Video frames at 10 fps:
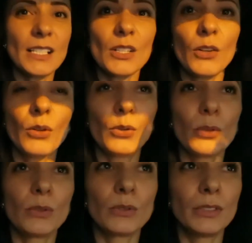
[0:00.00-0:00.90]

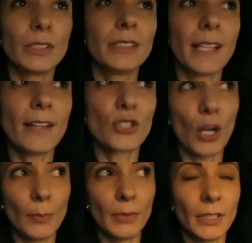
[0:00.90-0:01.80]
So that
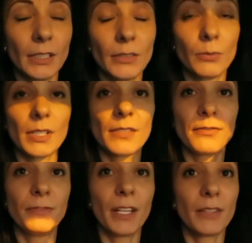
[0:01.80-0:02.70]
shop, it was
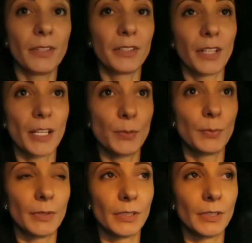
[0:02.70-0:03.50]
very, very nice